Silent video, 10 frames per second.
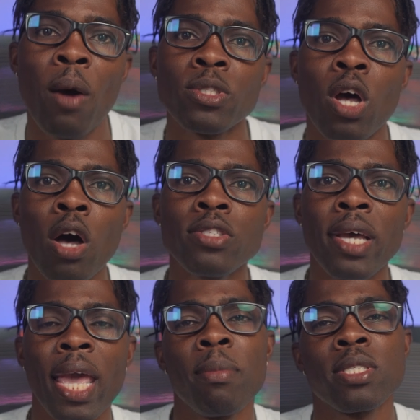was also
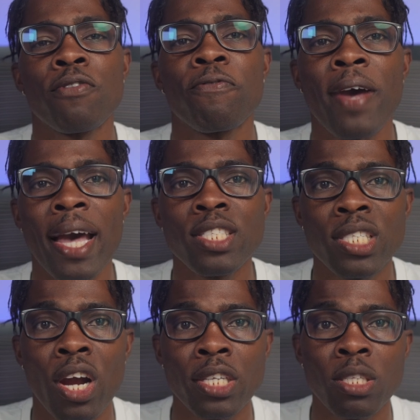able to fast
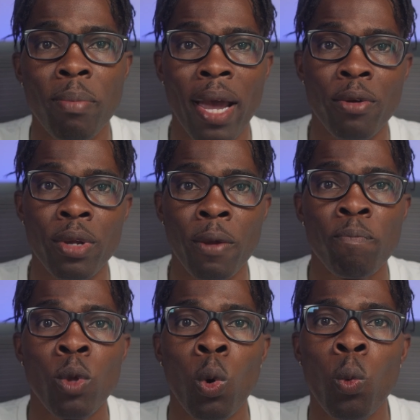charge the battery
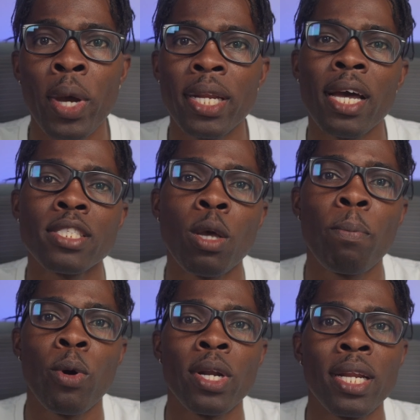with a
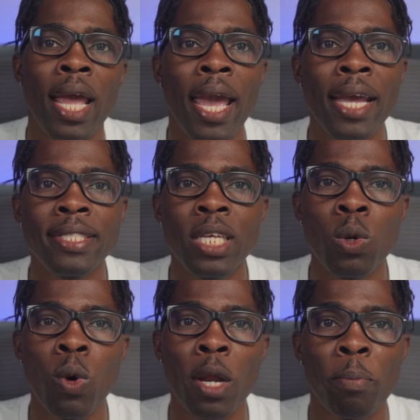supported
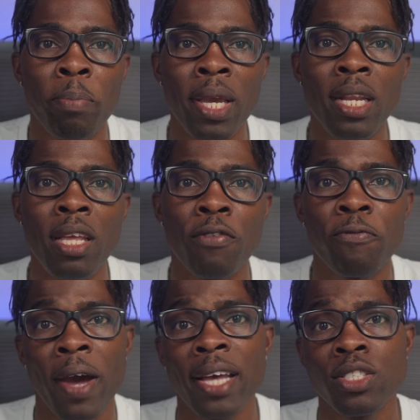18-watt PD
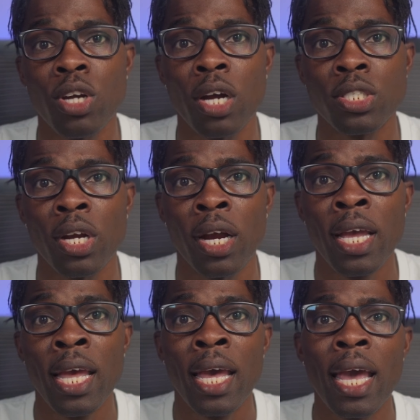fast charger
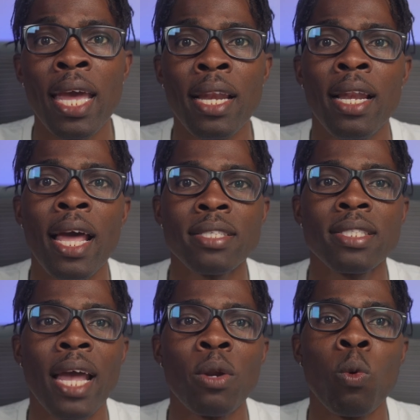in less
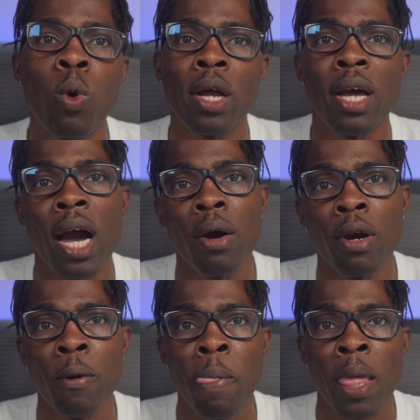than 1
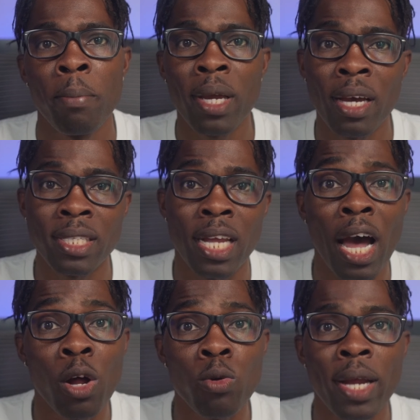hour because it
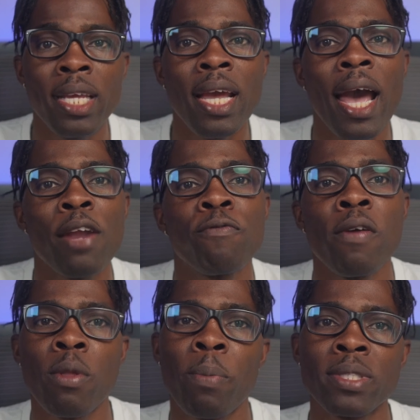already had
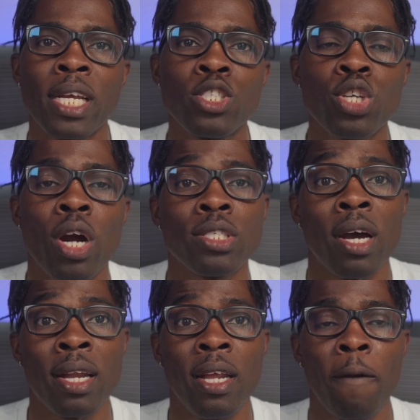50% charge
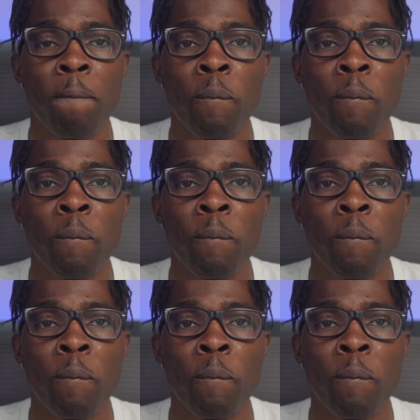on it.